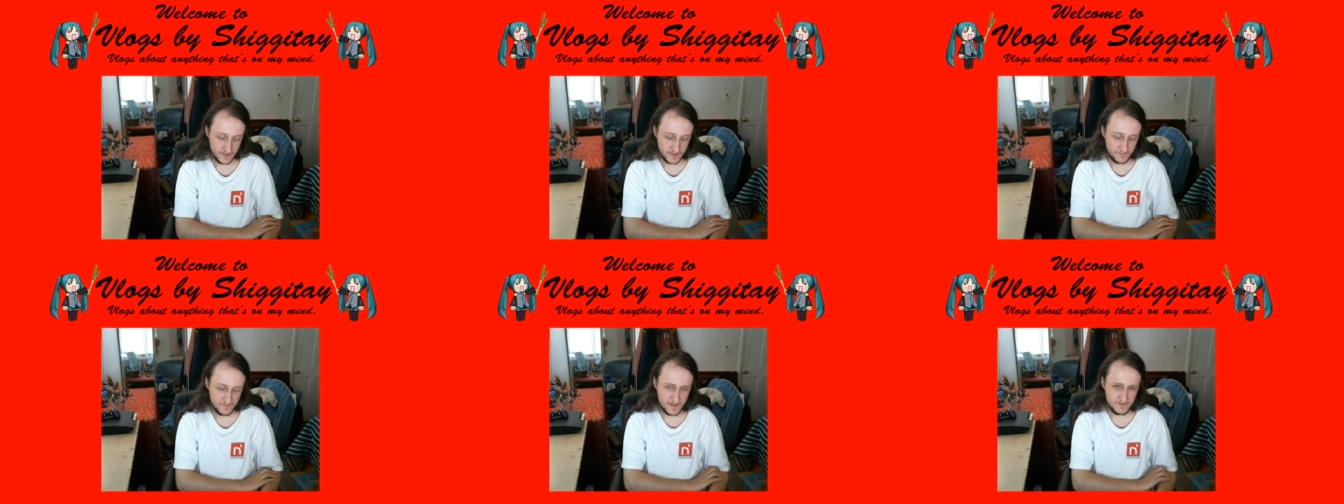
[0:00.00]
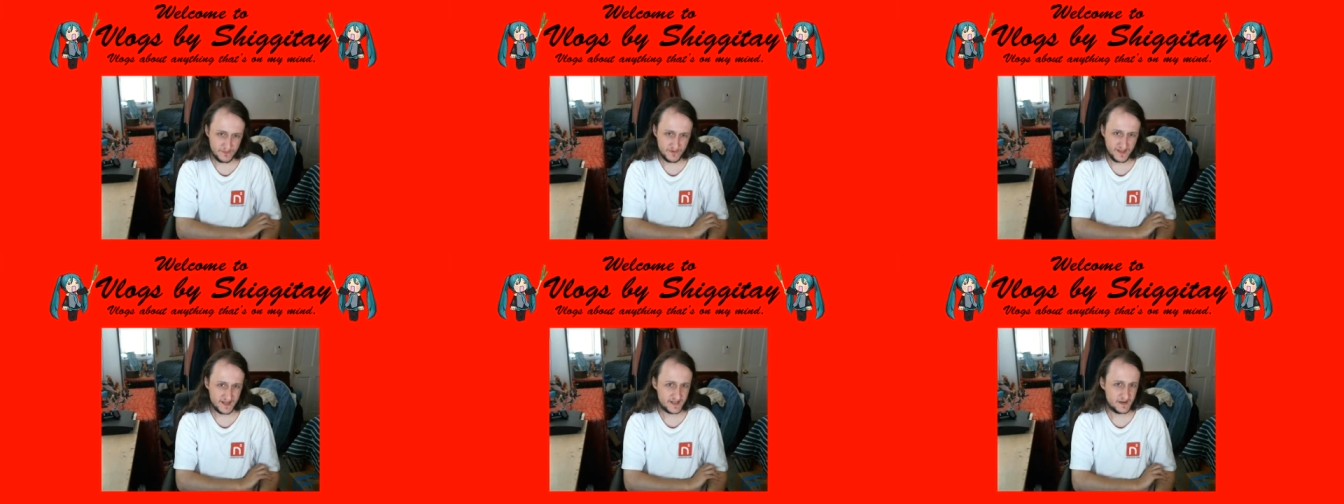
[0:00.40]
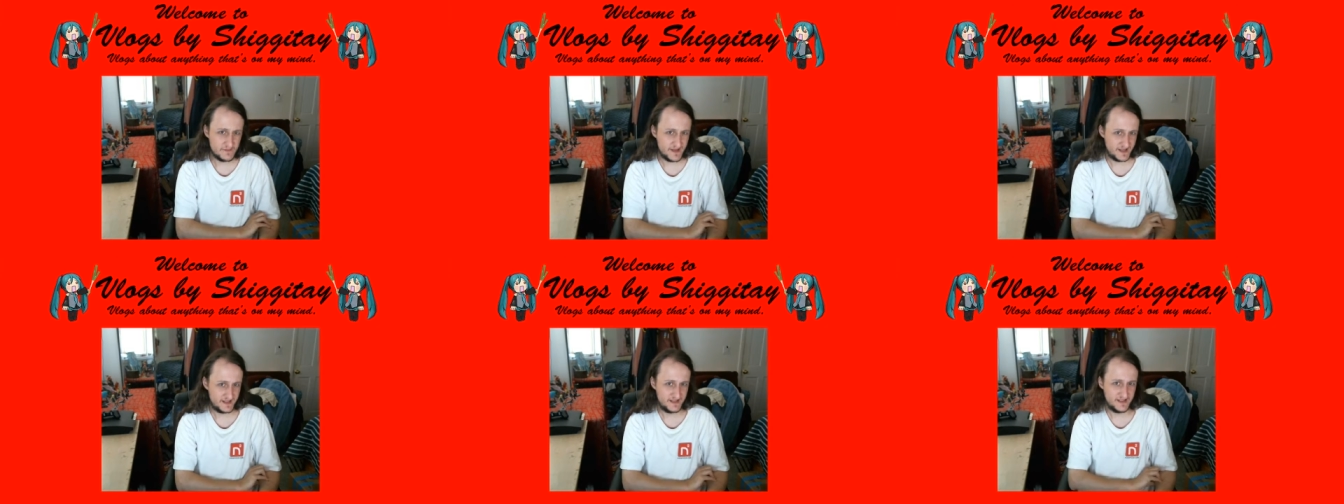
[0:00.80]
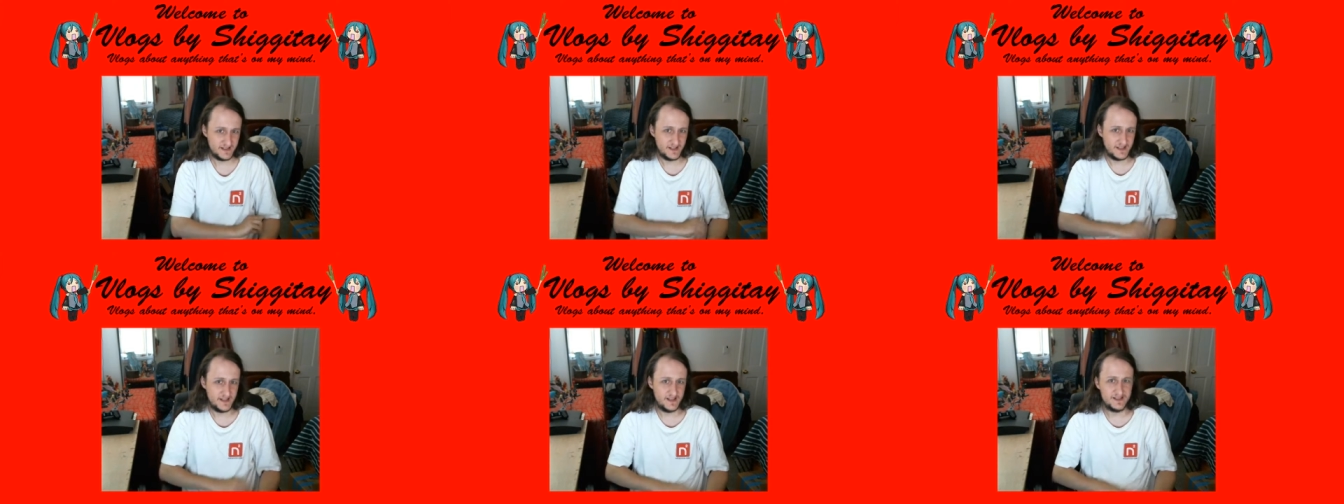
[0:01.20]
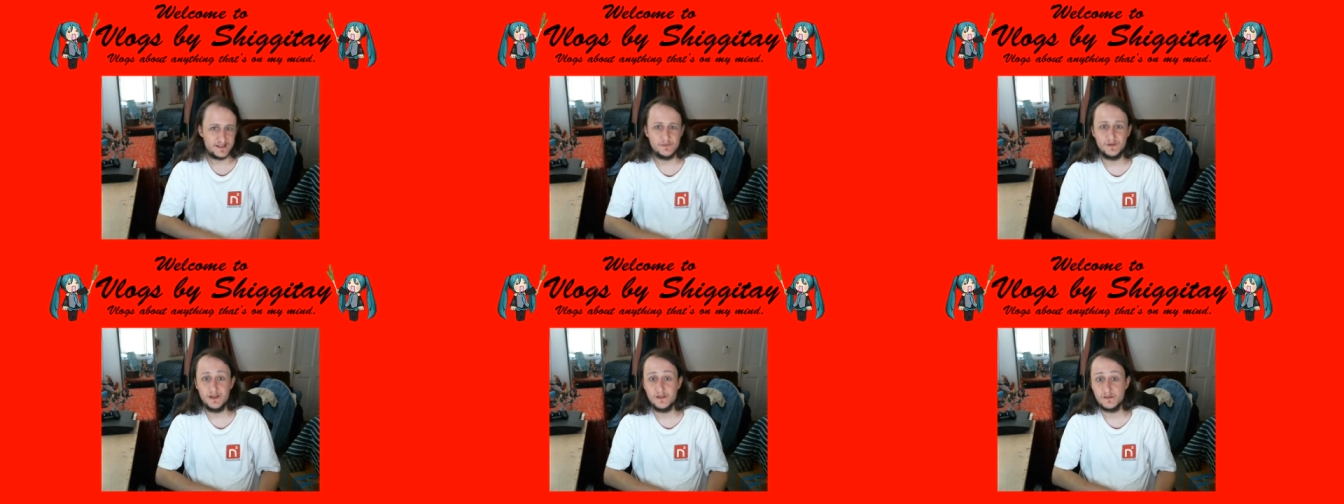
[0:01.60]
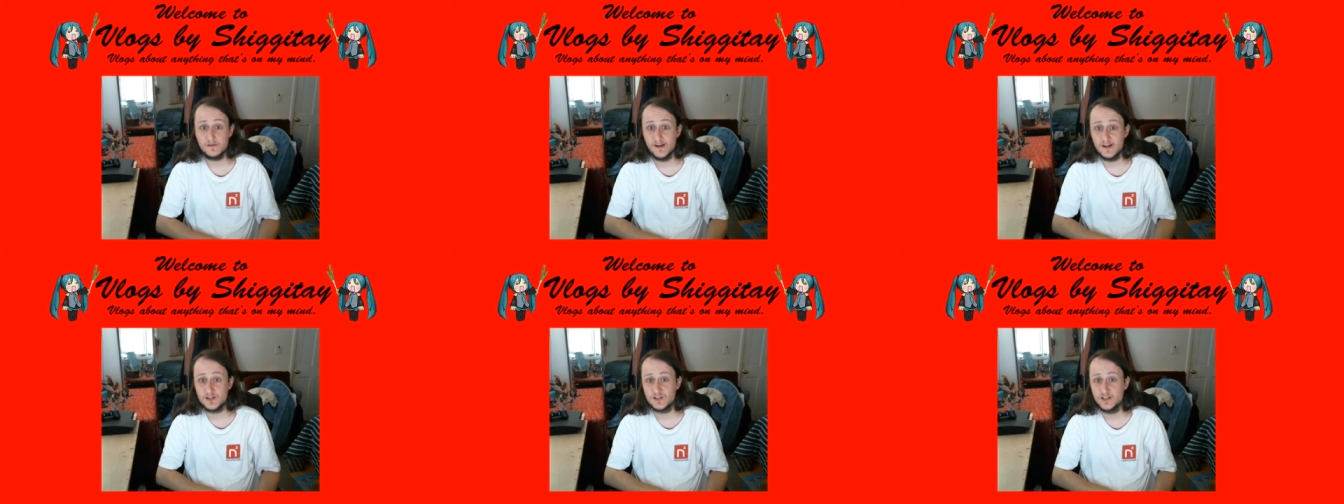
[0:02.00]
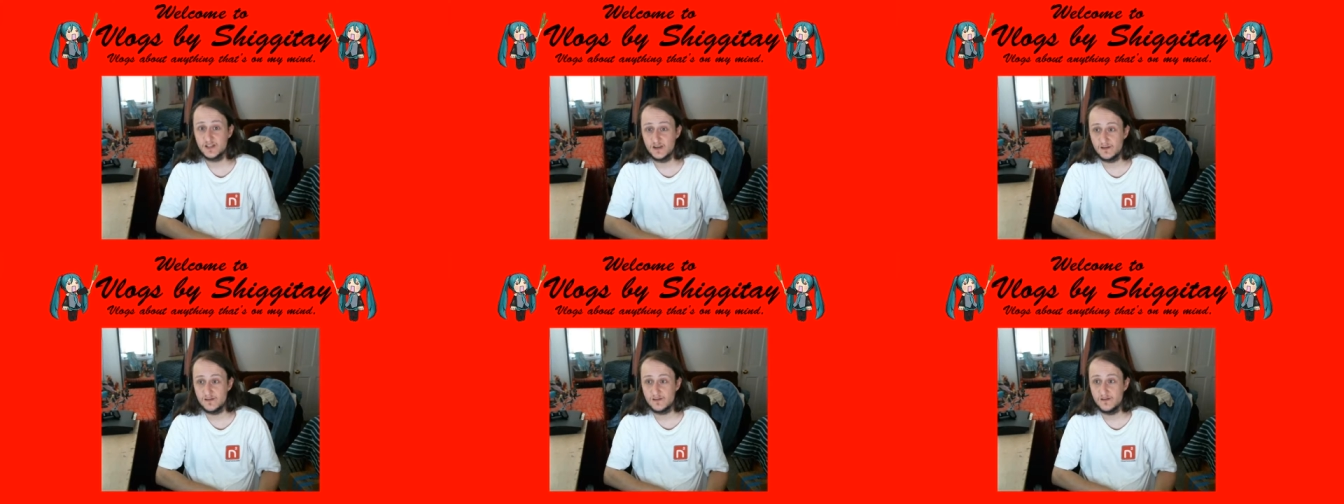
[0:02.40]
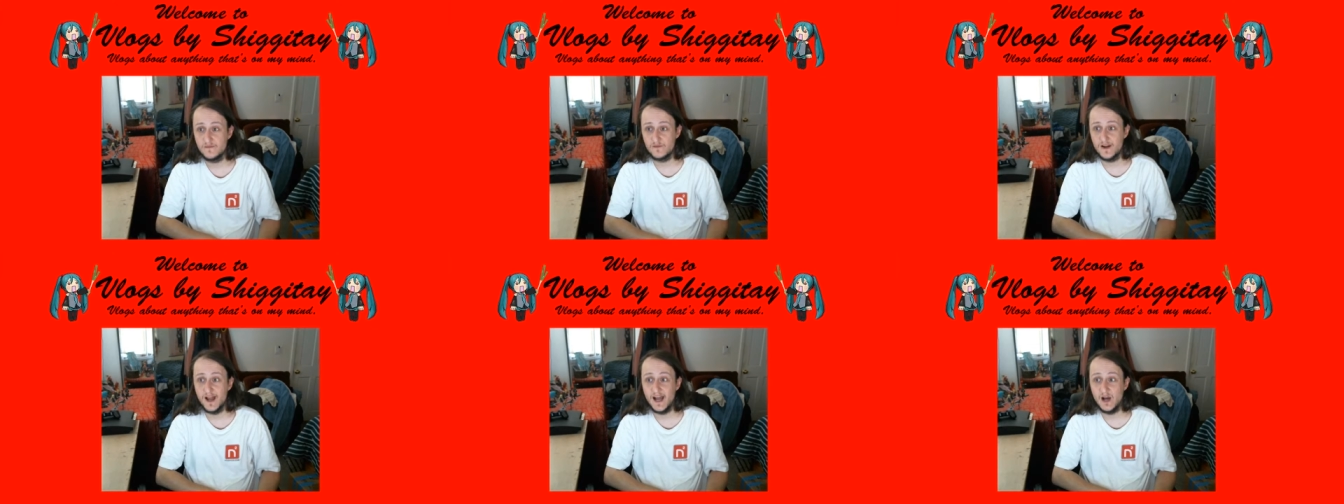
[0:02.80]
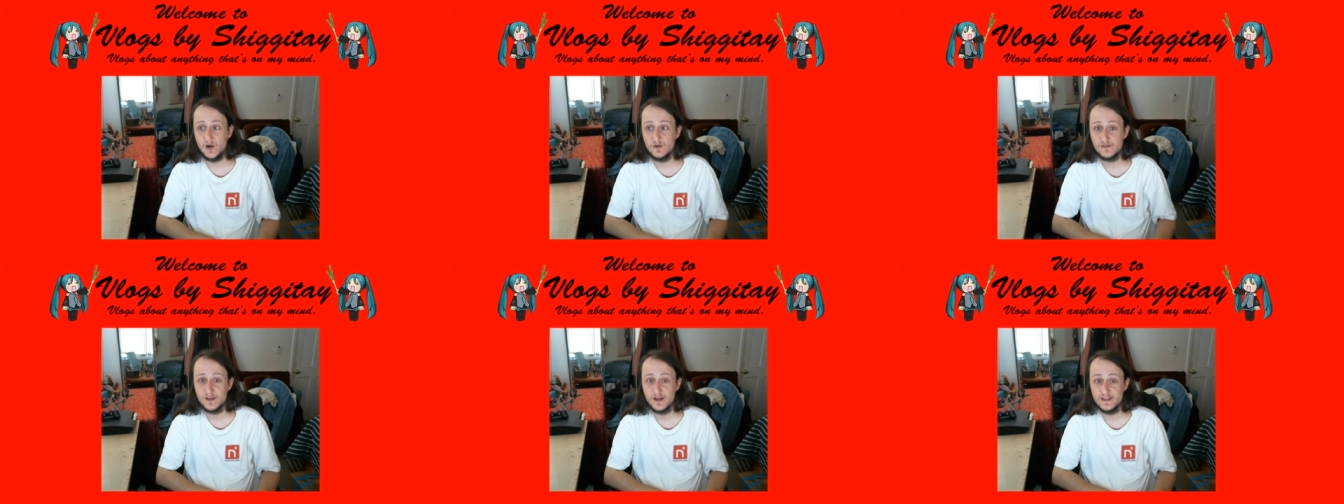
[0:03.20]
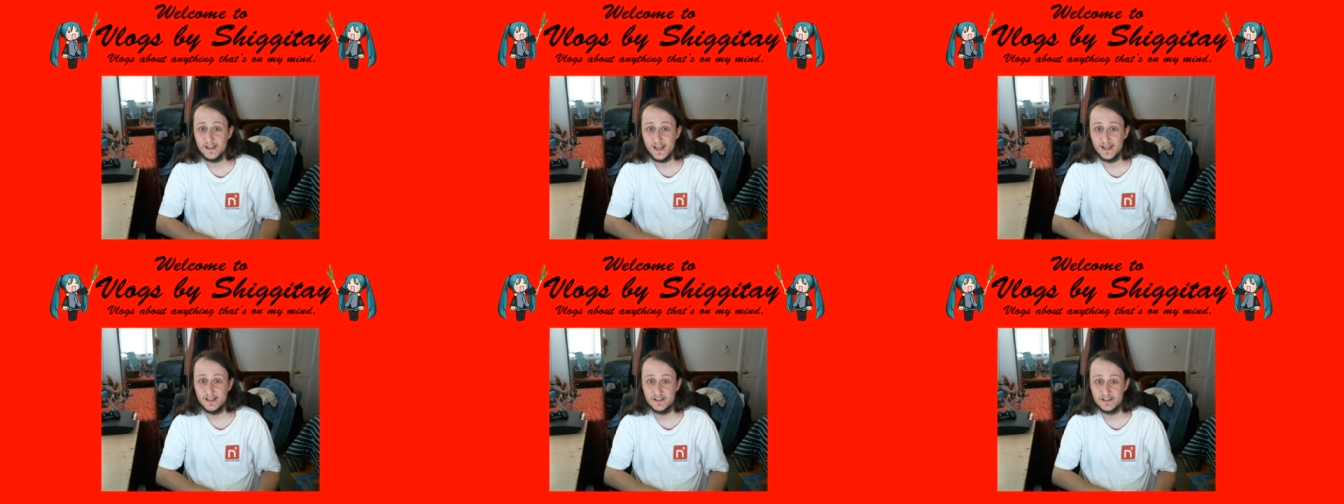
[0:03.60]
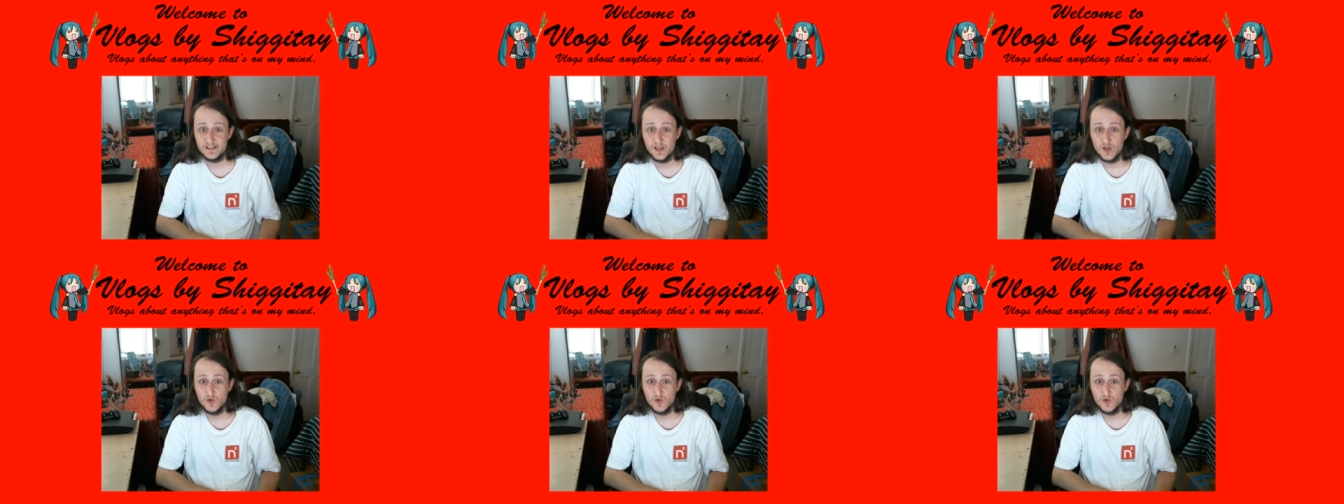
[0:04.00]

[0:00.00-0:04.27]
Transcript: people that come in to play scratch tickets for hours on end,